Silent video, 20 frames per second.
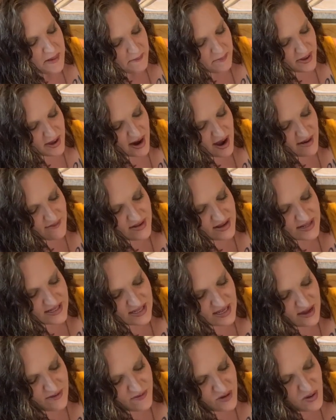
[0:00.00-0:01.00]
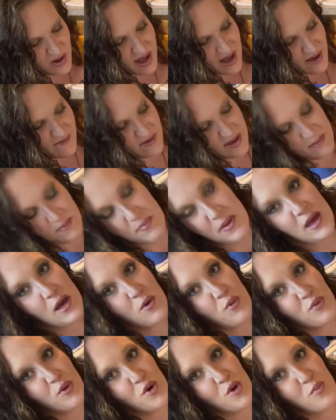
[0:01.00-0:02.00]
But obviously if you have a big
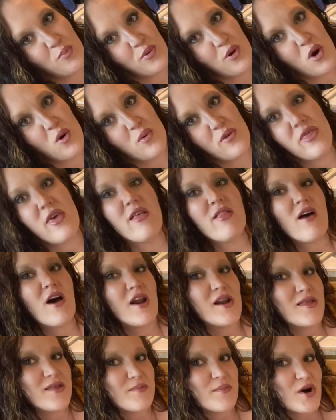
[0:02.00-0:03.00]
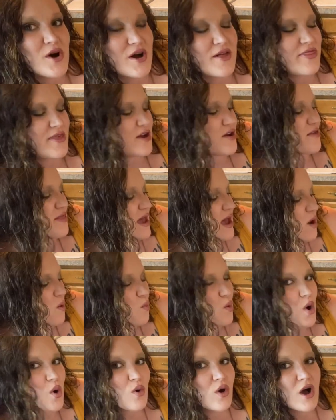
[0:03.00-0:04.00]
root ball with a lot of them on there that
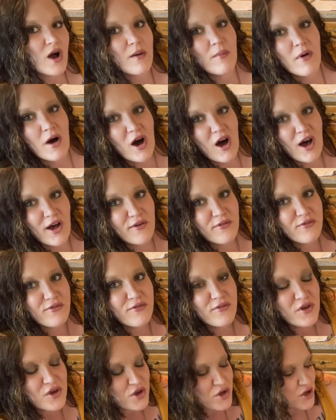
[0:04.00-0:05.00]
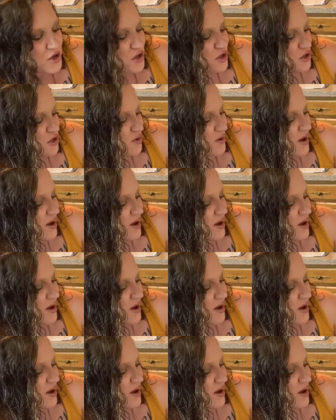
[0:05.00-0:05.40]
won't come off, you